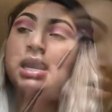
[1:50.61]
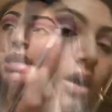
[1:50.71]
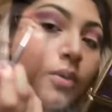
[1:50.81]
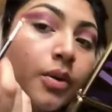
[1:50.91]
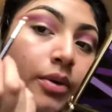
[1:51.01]

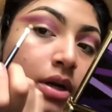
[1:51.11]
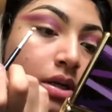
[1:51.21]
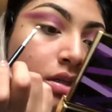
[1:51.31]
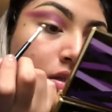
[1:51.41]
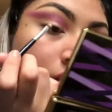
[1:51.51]
So what we're
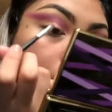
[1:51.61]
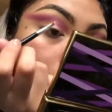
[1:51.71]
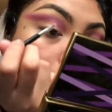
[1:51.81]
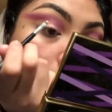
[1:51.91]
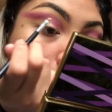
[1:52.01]
gonna
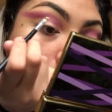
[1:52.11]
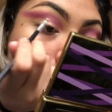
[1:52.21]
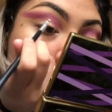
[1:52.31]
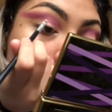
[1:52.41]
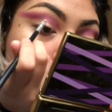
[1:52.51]
start
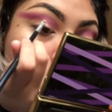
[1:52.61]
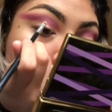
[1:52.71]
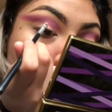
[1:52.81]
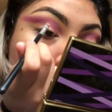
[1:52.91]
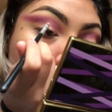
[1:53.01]
doing
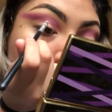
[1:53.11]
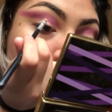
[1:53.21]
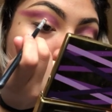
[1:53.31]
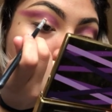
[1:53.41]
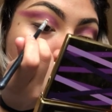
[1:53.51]

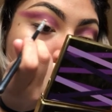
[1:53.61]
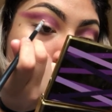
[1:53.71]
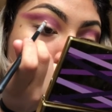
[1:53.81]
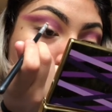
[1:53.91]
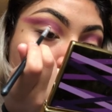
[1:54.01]

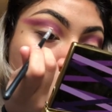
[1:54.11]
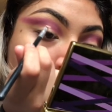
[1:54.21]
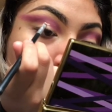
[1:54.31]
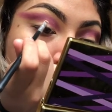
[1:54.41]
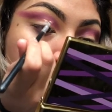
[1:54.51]
is we're
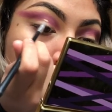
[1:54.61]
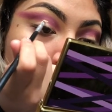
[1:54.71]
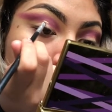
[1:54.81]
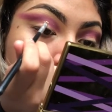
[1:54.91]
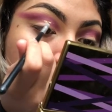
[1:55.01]
going to
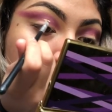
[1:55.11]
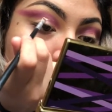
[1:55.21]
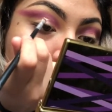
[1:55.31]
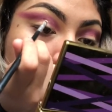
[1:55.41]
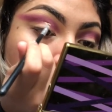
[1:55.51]
go through
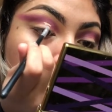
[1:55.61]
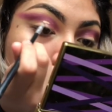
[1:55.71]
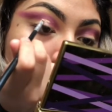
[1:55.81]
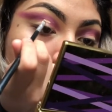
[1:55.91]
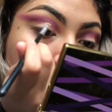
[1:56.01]
here, kind of
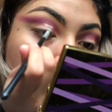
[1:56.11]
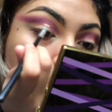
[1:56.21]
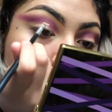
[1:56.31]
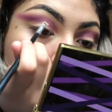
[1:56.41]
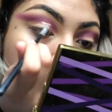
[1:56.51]
like if we're gonna
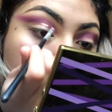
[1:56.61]
cut your